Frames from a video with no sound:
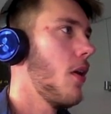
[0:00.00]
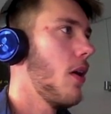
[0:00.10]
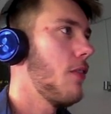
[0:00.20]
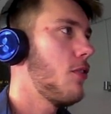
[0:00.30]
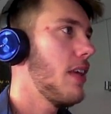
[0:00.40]

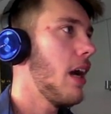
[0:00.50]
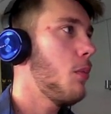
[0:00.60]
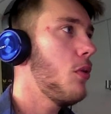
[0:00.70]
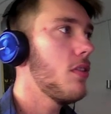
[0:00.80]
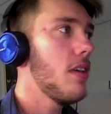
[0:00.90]
For the
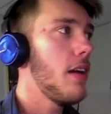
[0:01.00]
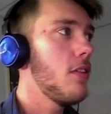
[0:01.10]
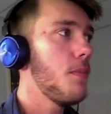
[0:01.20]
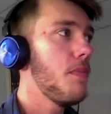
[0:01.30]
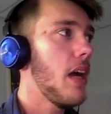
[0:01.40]
output
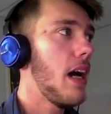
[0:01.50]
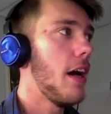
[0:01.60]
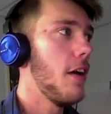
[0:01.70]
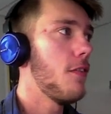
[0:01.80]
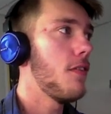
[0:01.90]
size,
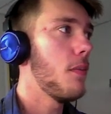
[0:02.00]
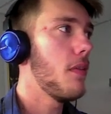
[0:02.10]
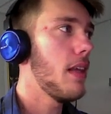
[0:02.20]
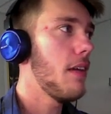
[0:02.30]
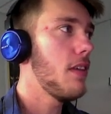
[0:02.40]
I've
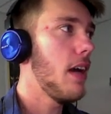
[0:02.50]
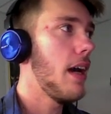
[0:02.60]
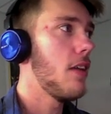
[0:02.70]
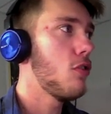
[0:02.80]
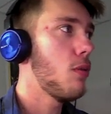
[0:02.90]
left it
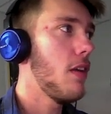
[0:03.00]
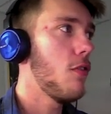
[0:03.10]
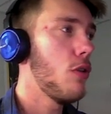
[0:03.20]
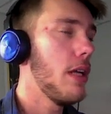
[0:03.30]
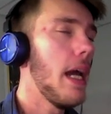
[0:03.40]
at
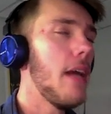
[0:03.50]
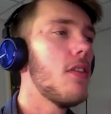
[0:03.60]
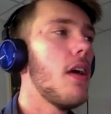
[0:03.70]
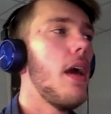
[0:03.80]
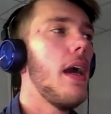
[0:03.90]

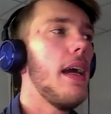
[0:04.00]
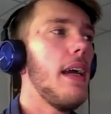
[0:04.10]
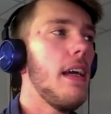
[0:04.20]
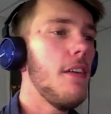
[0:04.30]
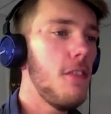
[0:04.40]
2048.
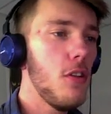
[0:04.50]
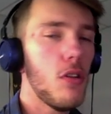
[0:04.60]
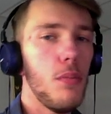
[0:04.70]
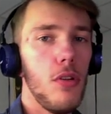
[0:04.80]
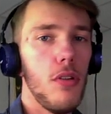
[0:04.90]
If your
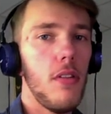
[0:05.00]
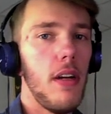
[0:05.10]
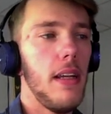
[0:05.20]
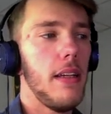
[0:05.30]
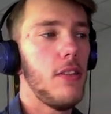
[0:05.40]

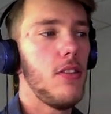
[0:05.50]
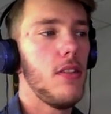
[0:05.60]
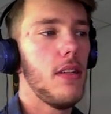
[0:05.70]
computer is